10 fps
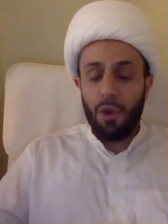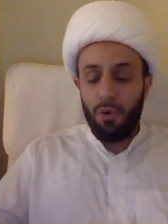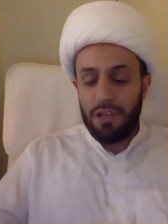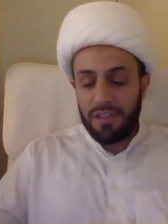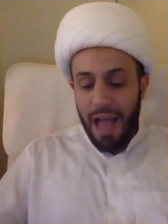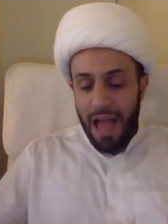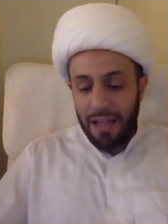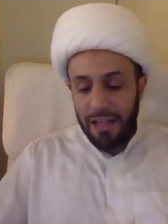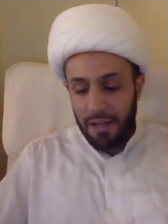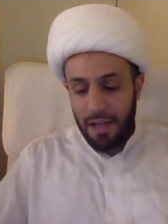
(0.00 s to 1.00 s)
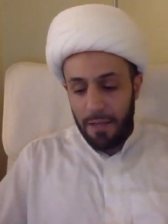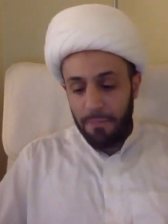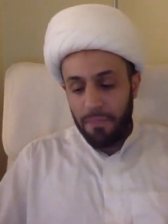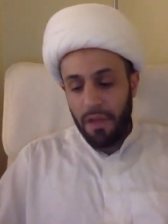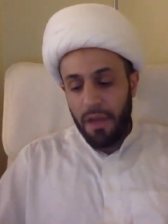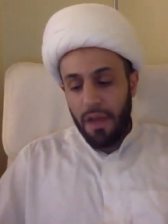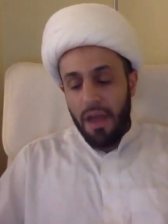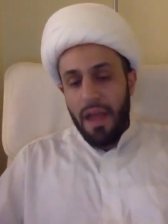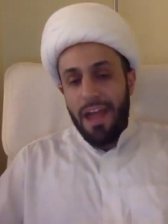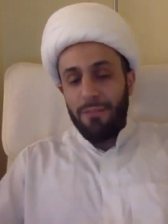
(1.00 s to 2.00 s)
as Akhirah,
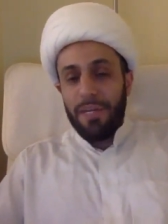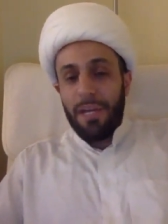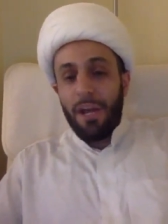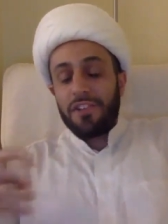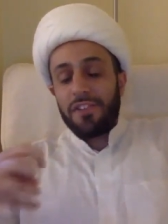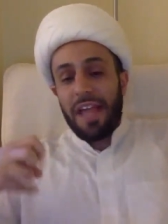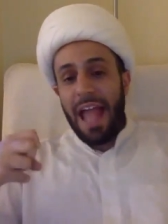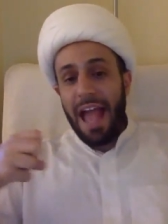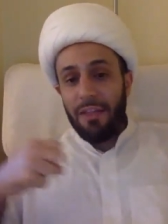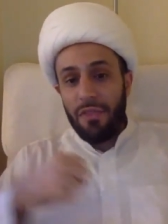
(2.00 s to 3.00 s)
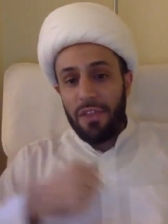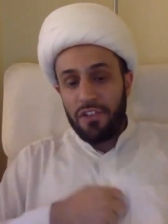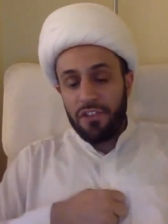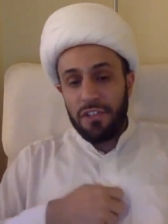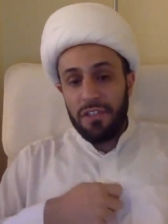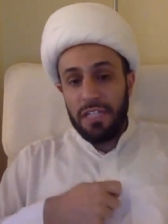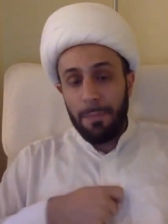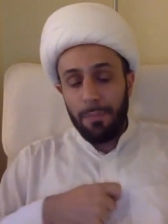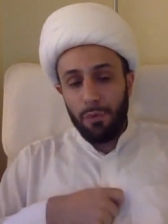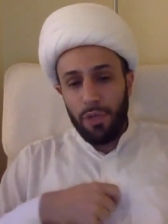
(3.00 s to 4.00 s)
and because they had this
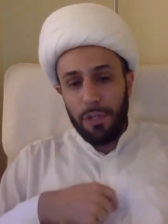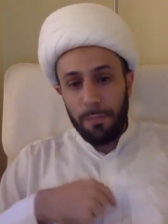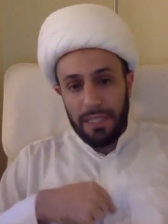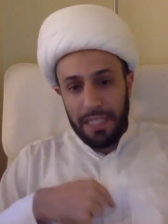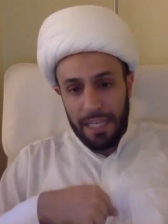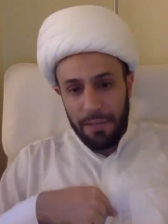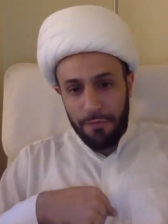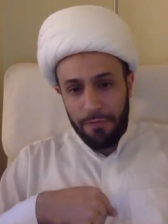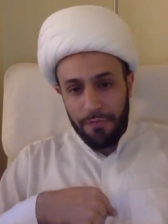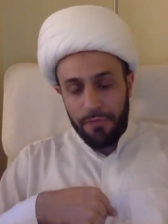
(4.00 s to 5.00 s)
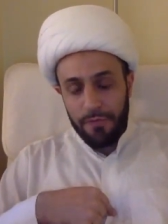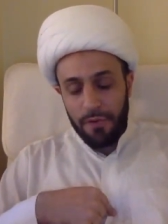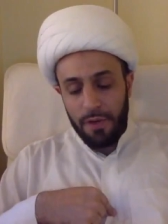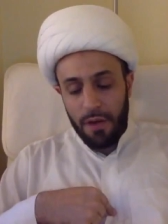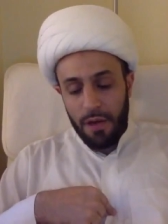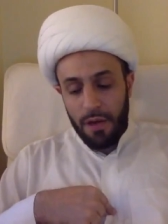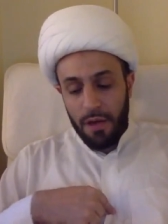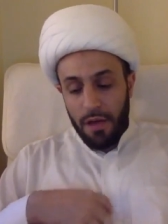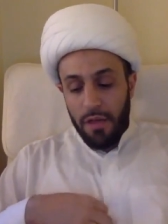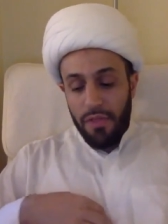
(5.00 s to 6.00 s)
deep-rooted belief,
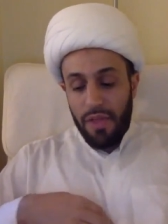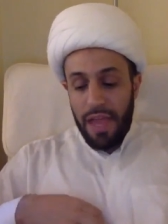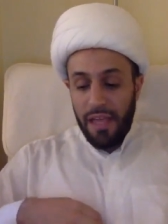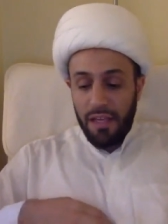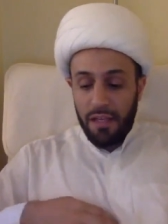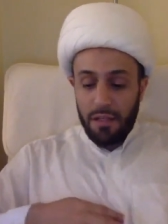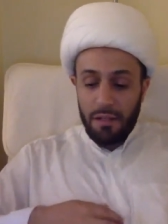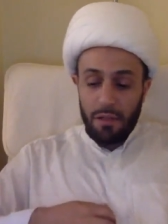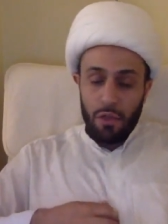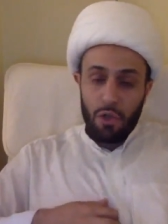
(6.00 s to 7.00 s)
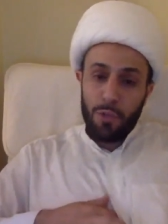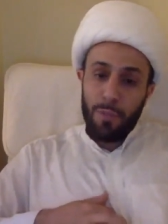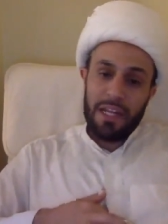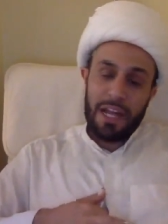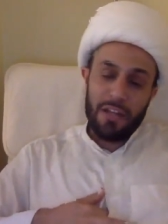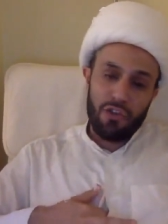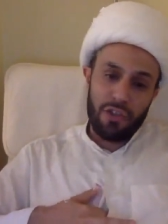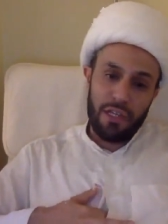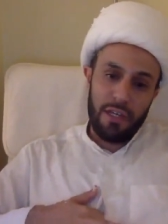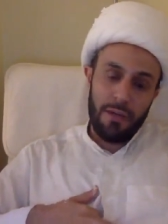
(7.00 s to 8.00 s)
they could
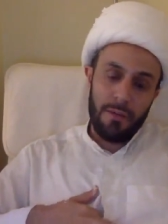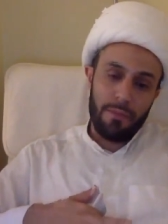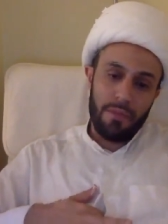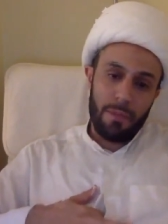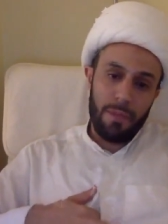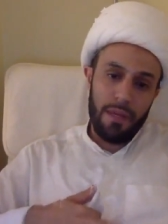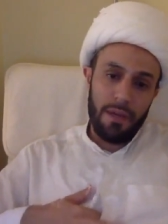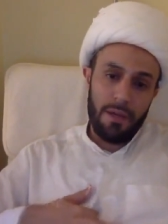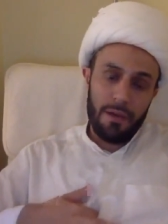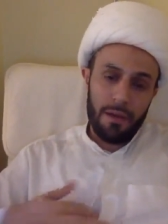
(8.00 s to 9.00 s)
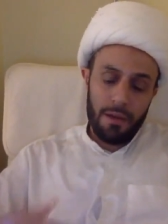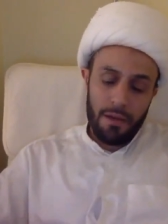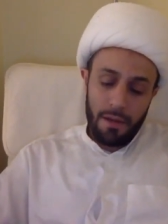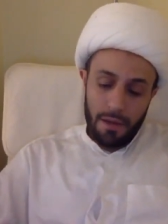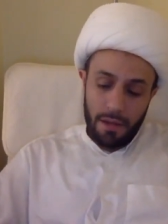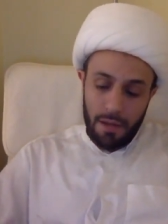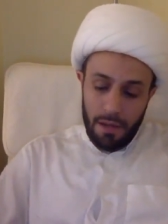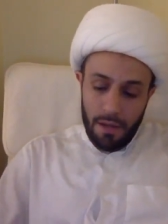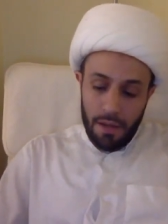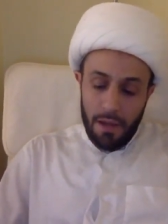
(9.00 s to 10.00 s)
potentially be
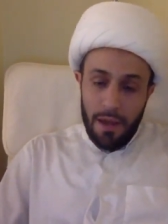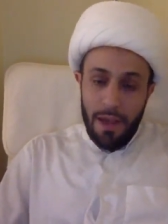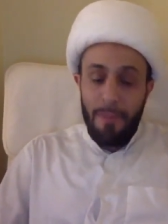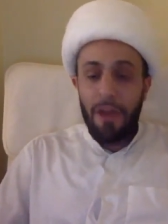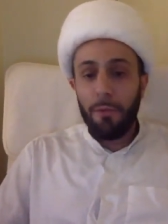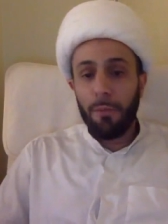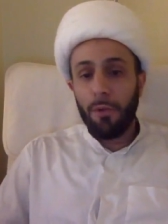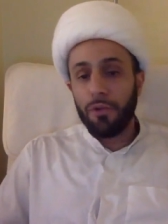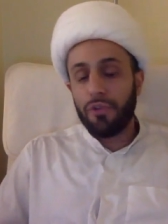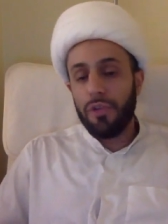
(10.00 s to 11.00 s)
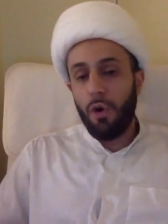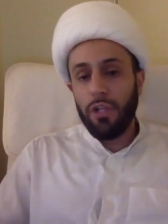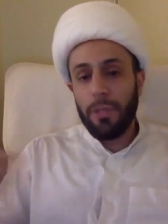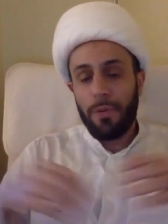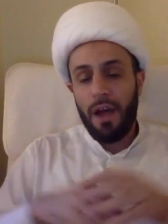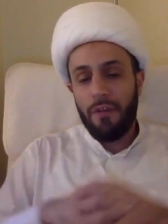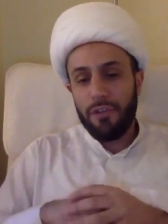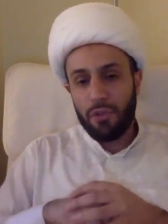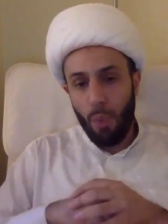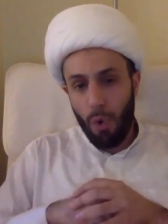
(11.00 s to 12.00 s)
amenable to the Holy
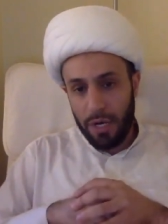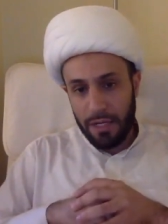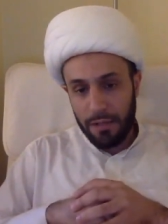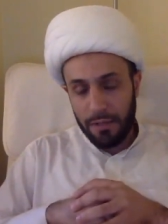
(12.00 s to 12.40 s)
Prophet's warning.